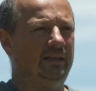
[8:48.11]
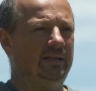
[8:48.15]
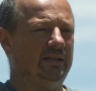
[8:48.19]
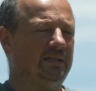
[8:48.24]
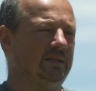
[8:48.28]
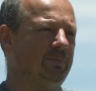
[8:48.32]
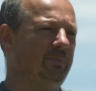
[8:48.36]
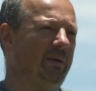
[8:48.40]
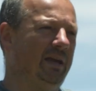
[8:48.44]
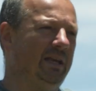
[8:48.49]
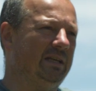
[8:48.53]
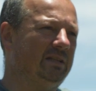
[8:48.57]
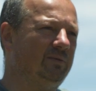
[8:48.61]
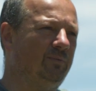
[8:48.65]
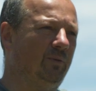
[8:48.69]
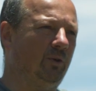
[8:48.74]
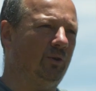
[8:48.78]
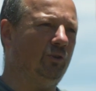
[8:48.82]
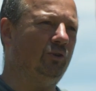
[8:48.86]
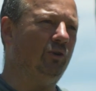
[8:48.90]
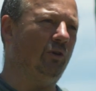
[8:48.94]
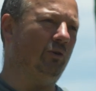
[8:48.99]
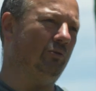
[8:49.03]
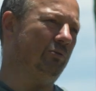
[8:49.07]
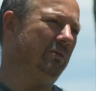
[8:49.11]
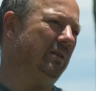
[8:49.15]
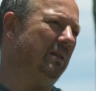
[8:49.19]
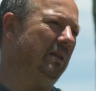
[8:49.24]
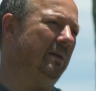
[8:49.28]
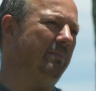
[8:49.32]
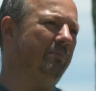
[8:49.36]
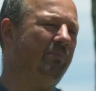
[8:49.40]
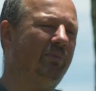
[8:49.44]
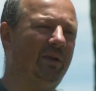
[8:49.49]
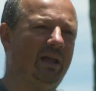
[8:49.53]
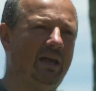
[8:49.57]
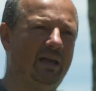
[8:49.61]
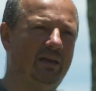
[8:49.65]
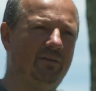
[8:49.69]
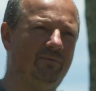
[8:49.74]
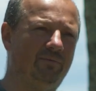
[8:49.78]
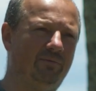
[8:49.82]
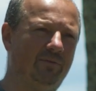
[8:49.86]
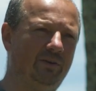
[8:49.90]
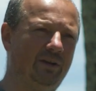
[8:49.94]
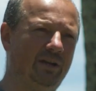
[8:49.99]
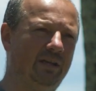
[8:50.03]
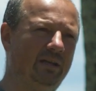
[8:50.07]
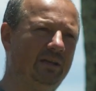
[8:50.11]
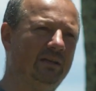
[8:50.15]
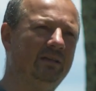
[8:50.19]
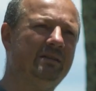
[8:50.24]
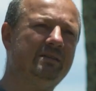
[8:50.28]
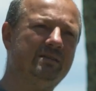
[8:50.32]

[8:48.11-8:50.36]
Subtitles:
this makes for totally play-free,